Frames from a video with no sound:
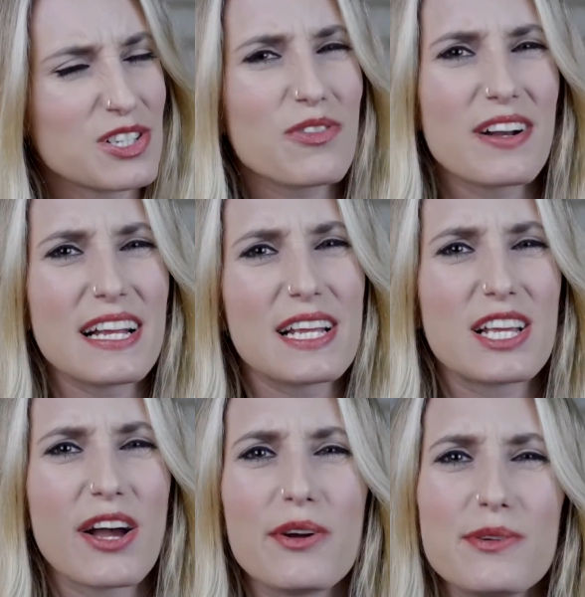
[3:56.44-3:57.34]
not very
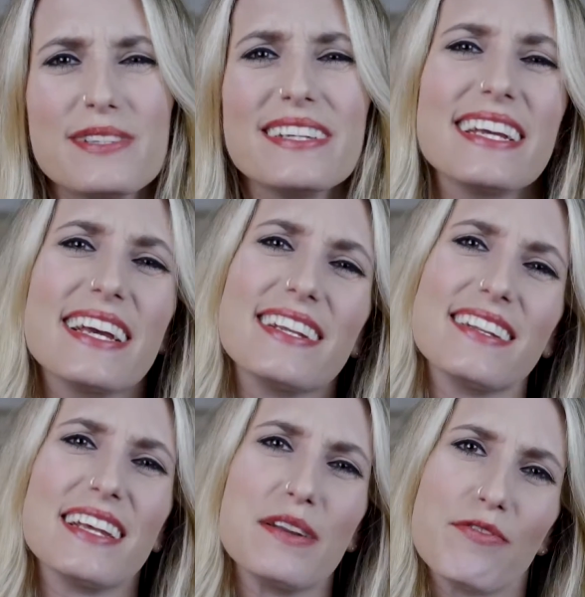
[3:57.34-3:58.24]
cozy
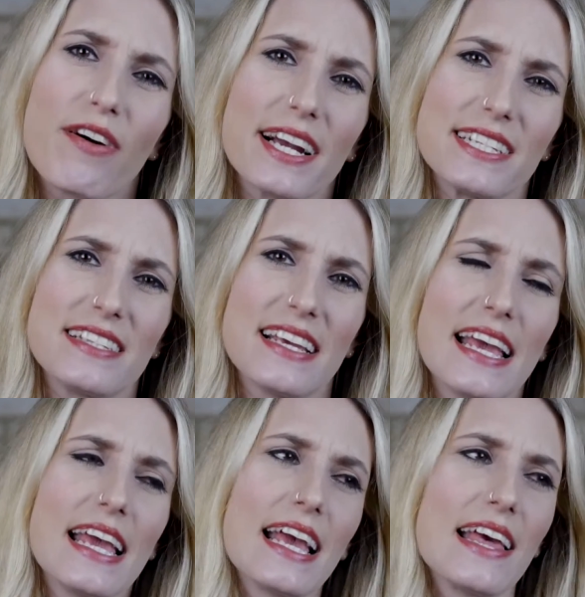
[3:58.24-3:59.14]
and
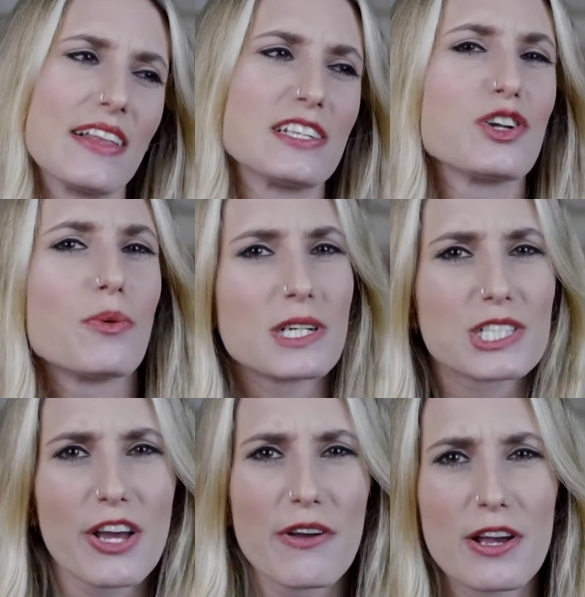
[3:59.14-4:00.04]
inviting, and there's not
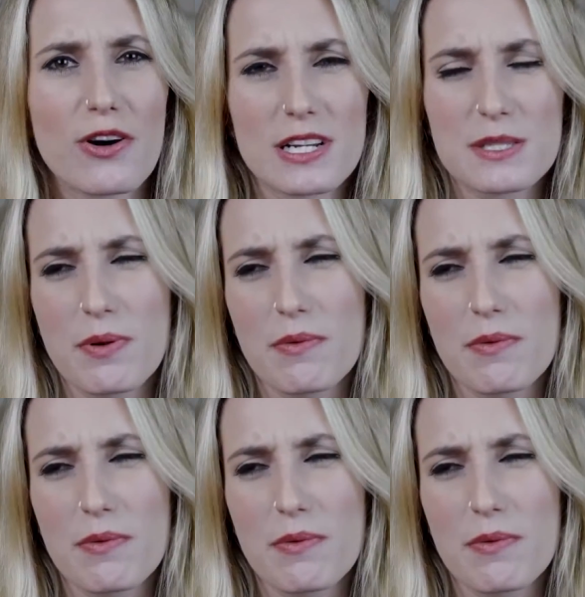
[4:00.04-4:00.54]
much going on. It's